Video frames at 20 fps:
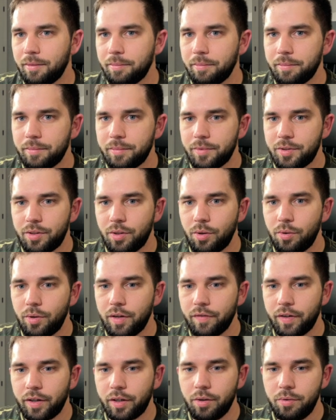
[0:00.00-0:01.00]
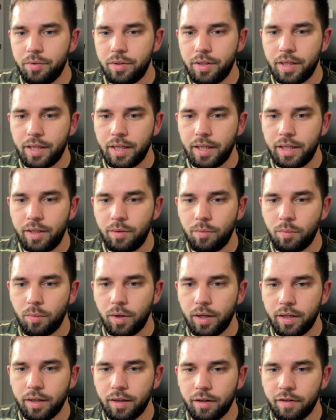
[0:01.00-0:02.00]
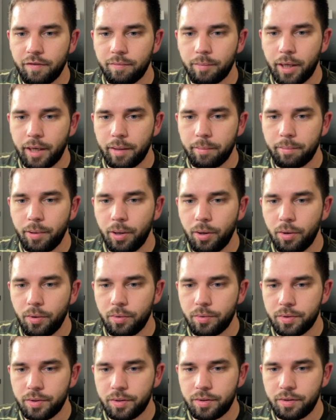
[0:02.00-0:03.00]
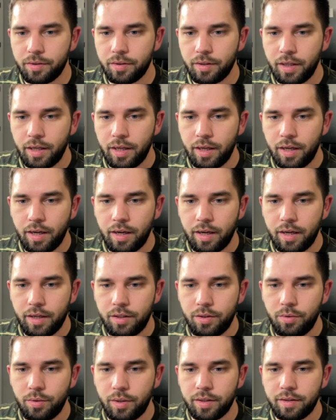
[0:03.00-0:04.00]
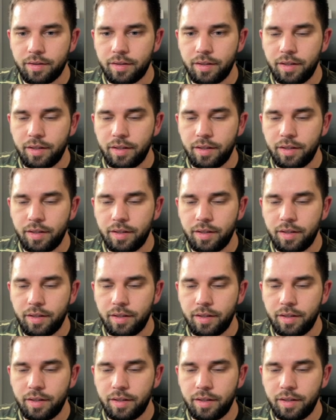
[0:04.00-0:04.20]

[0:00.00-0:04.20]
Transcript: So if I go to any one of my posts, you can see